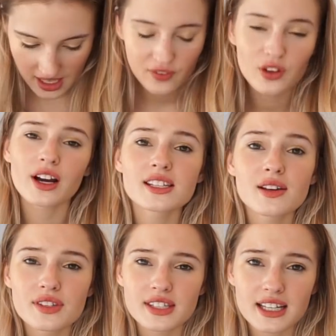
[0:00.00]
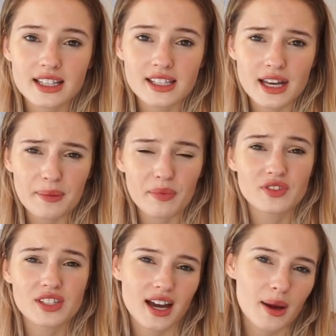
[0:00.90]
If you guys have seen this type
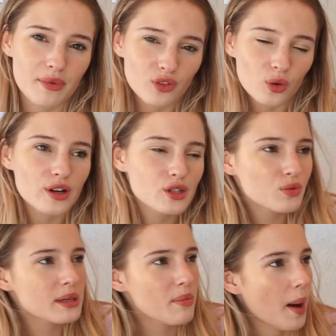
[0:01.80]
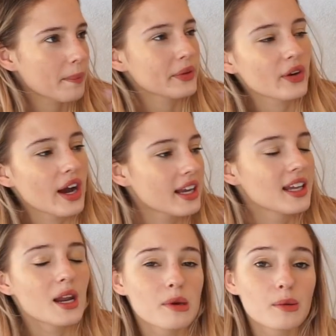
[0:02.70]
of design before, it's really popular, and a
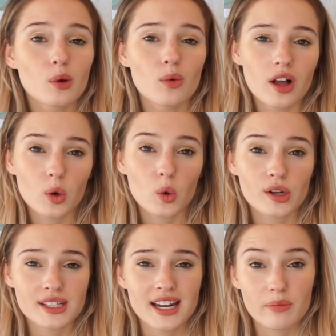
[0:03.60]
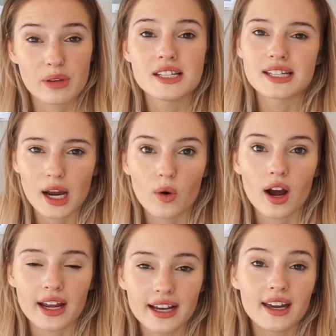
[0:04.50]
lot of people while in quarantine have been DIYing